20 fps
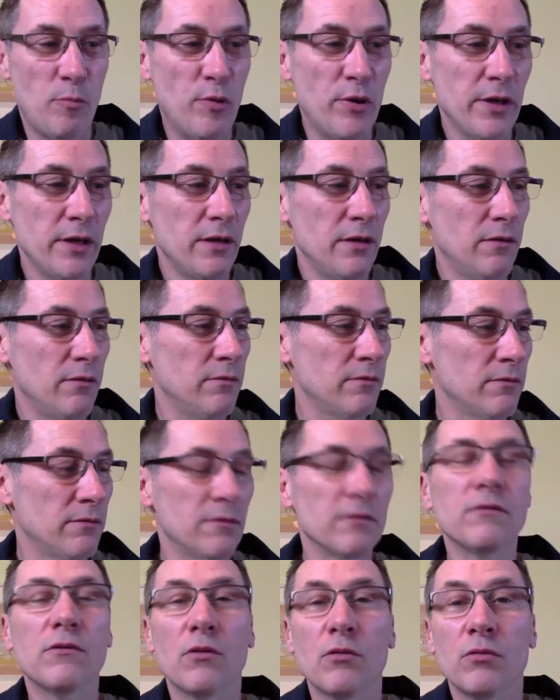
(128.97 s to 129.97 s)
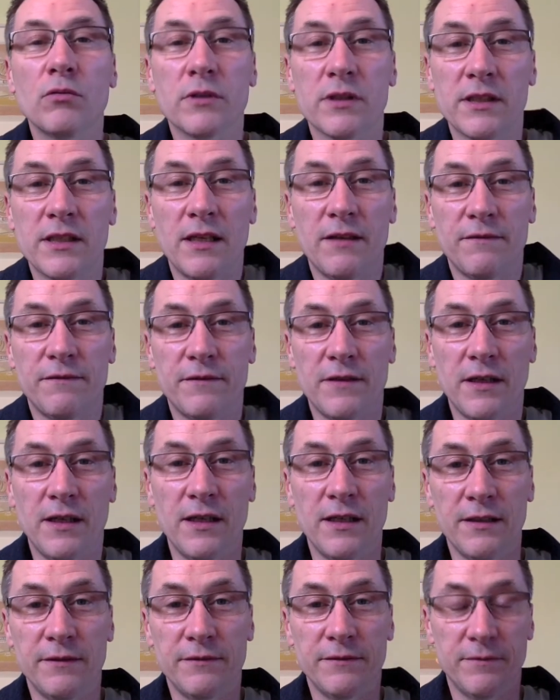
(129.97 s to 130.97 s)
bring you all the stuff that
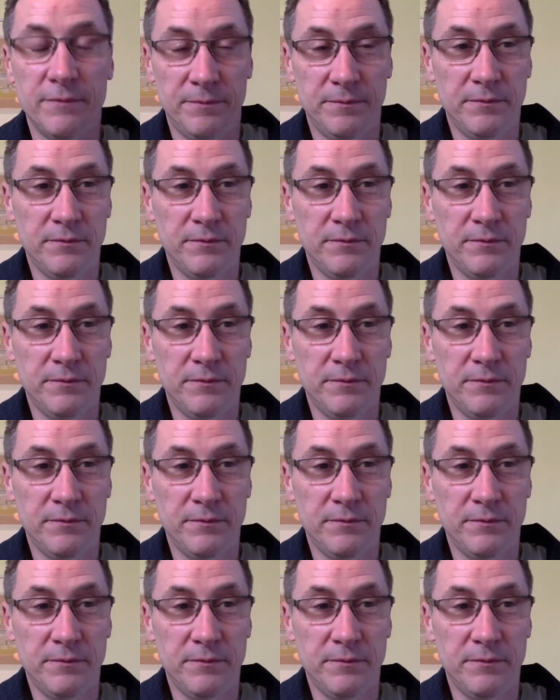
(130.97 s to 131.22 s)
I've